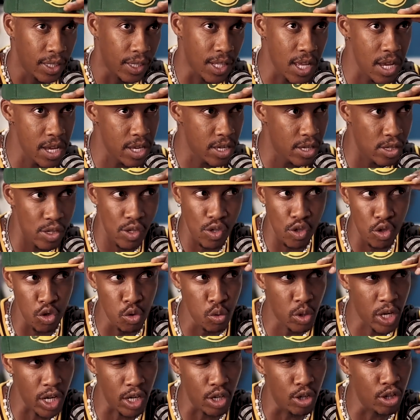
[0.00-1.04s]
Like,
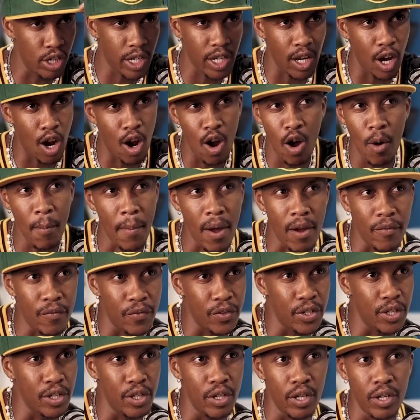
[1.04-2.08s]
you can look at all my
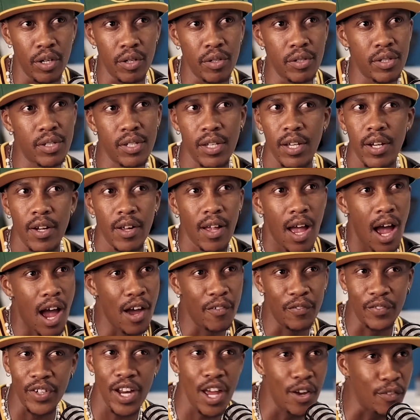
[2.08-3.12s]
videos.
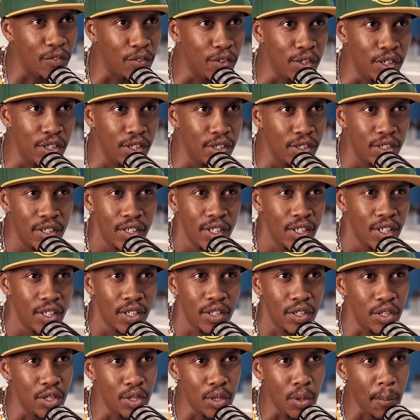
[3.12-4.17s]
I've never,
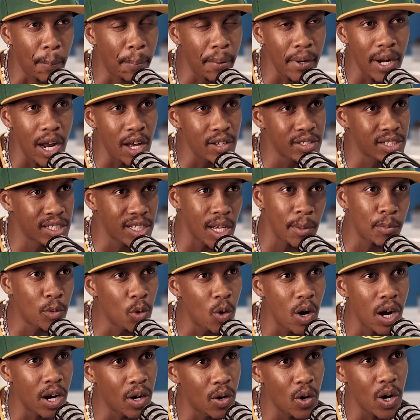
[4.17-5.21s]
you know, put out sub
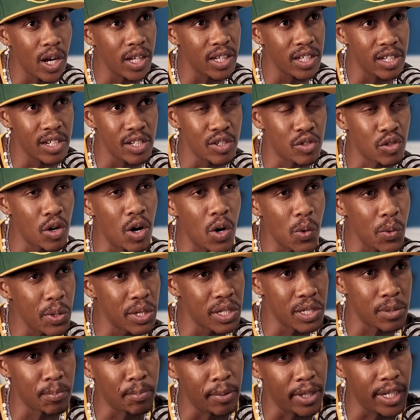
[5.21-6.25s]
quality. It's
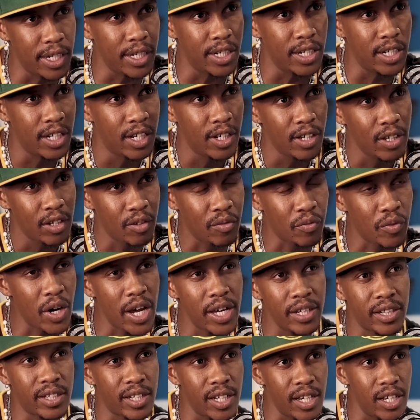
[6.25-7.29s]
always been
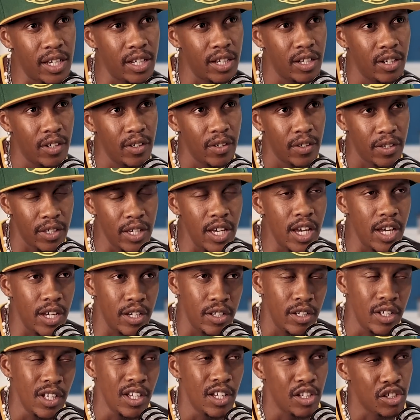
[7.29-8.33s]
right there. Top tier. Yeah.
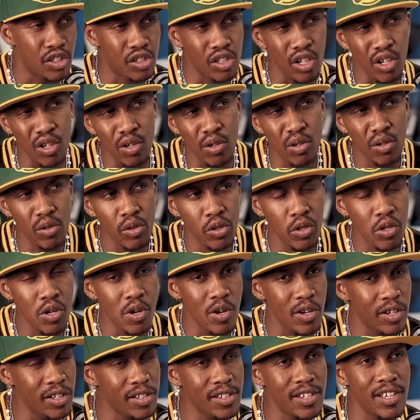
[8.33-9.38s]
Top tier, yeah. So, you
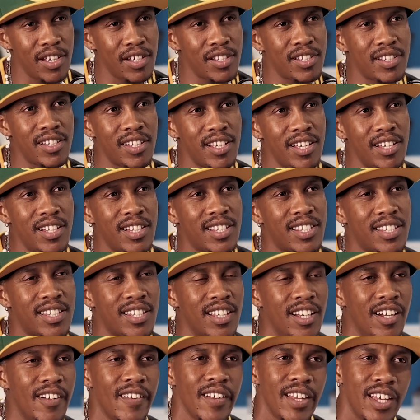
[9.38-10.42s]
know, it's it's
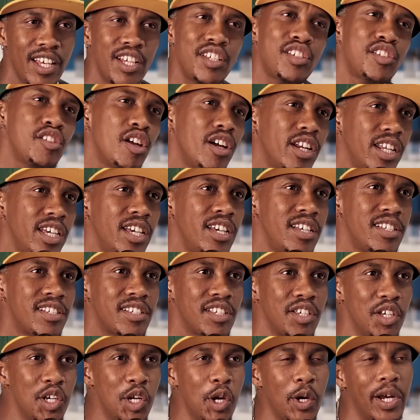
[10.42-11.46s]
it's it's not
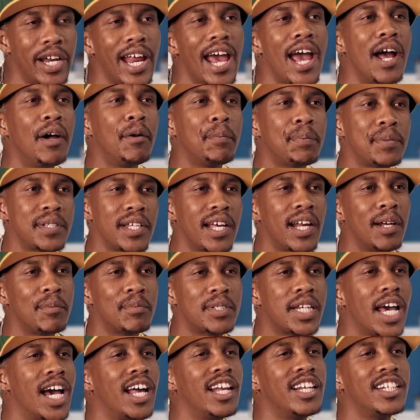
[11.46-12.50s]
easy. You know, it helps that
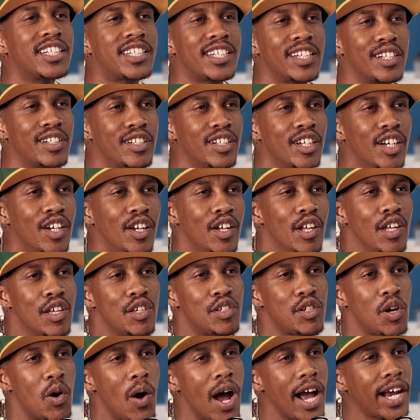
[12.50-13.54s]
I'm talented.
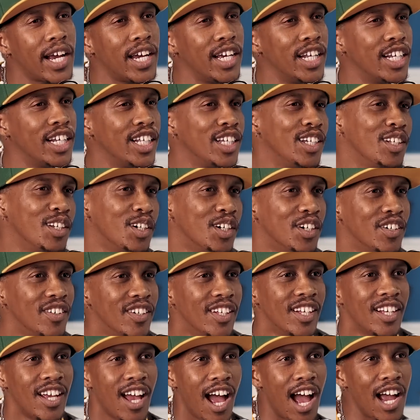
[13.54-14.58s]
So I can, you know,
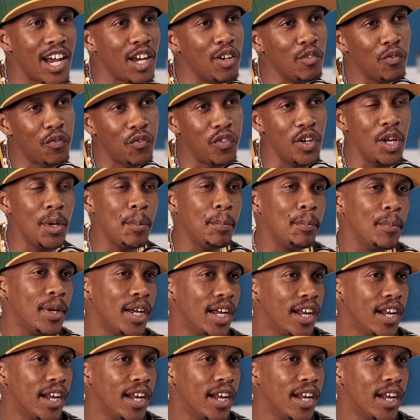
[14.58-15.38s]
I can flip